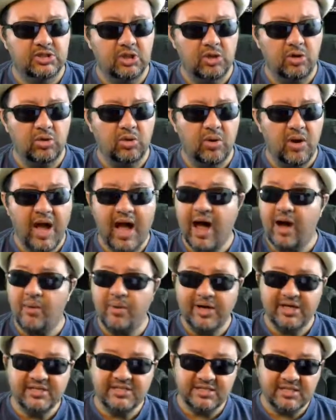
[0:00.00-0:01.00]
So
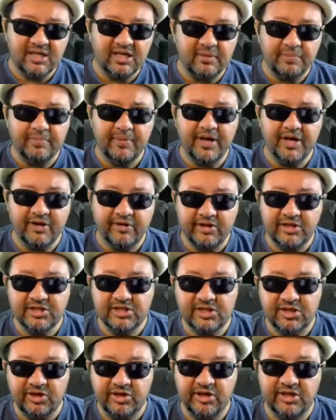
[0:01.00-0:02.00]
how I set up my
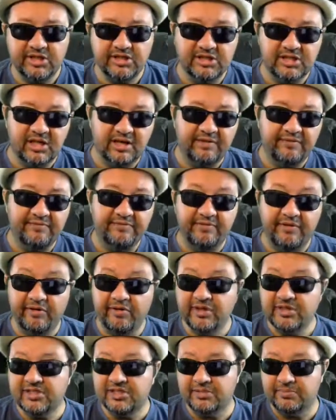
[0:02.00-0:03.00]
green screen is
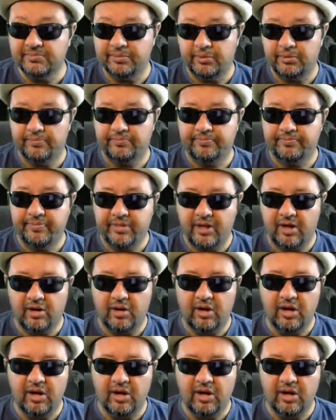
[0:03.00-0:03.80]
very simple.